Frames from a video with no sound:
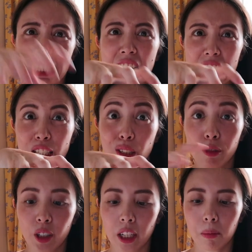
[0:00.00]
locking your
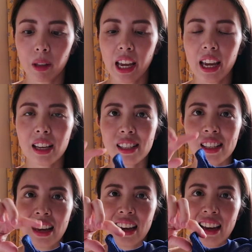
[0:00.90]
foot in place.
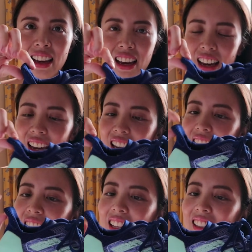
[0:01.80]

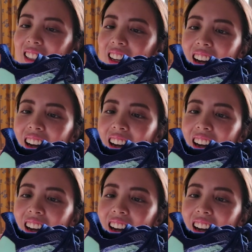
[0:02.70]
It